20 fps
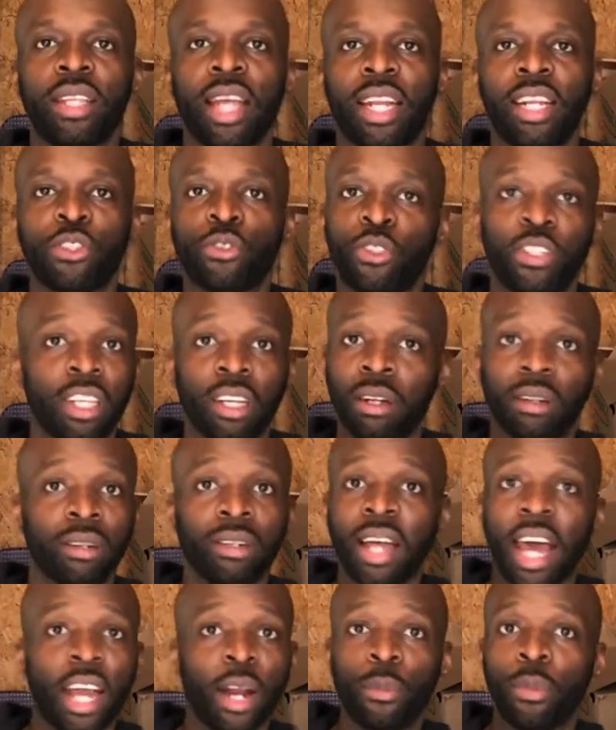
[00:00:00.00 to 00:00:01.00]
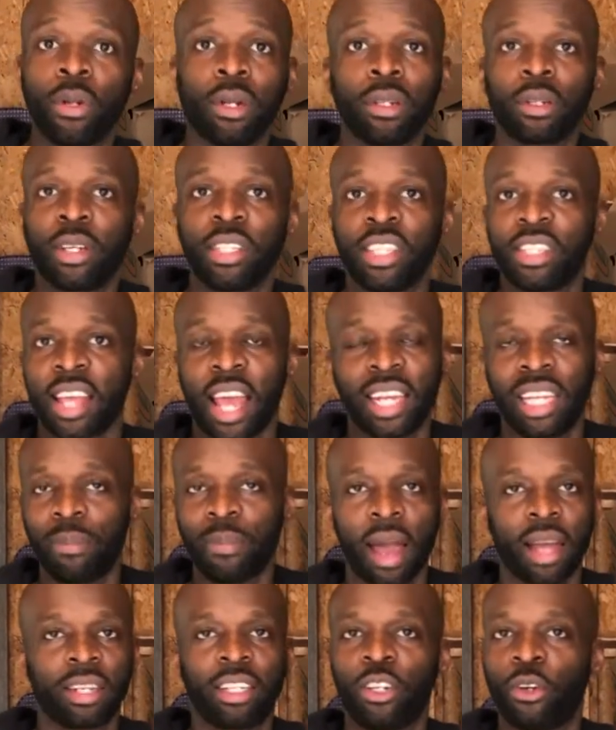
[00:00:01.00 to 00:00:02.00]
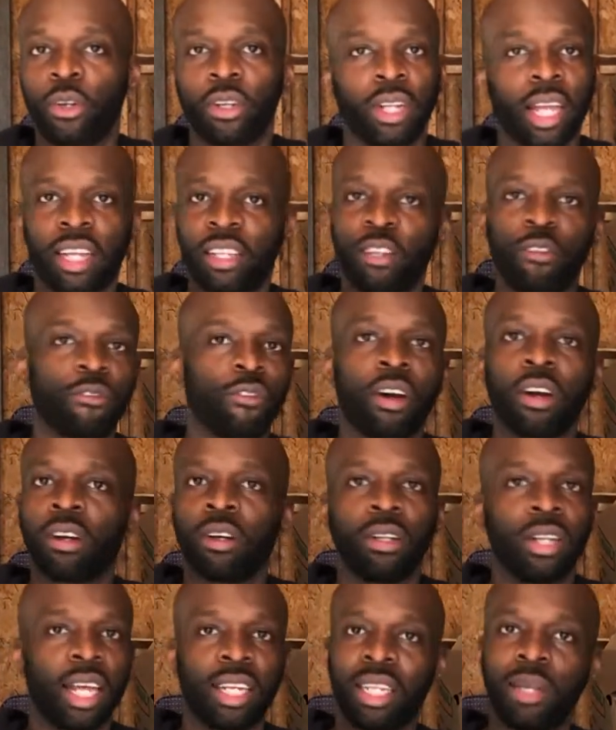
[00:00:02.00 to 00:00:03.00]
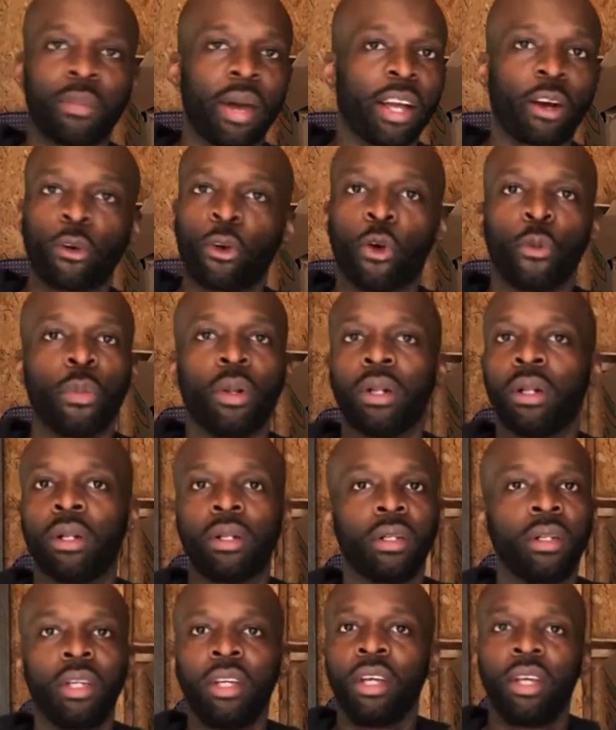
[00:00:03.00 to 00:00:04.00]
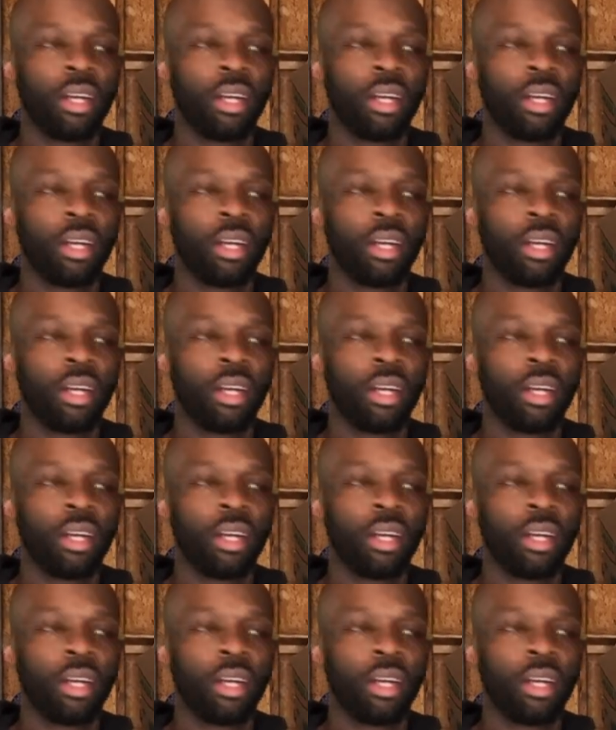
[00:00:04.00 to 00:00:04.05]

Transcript: That is still edible because it's antibacterial, antifungal, antimicrobial.